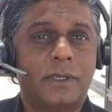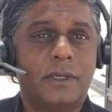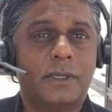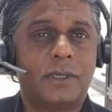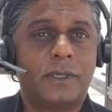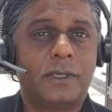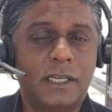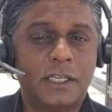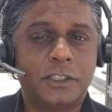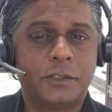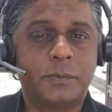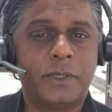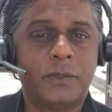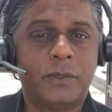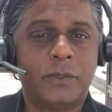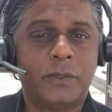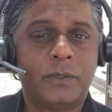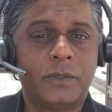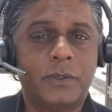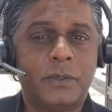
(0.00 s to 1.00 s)
As an HP,
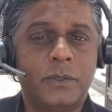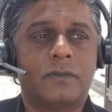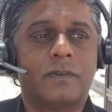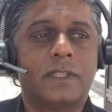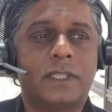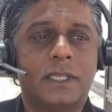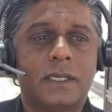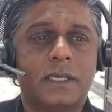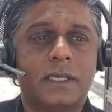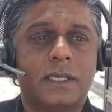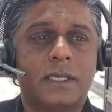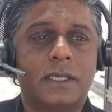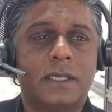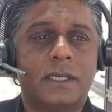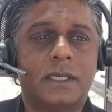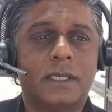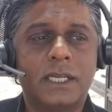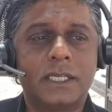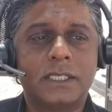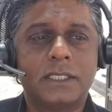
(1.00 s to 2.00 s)
we're strong with that. Our
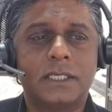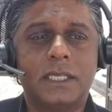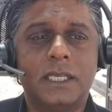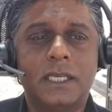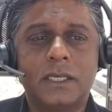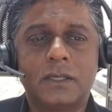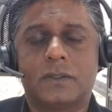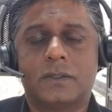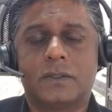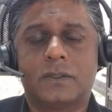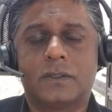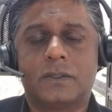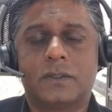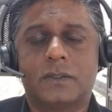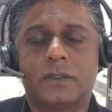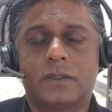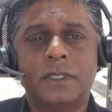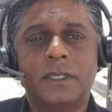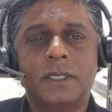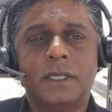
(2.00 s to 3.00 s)
connected
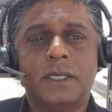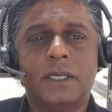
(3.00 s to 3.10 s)
ecosystem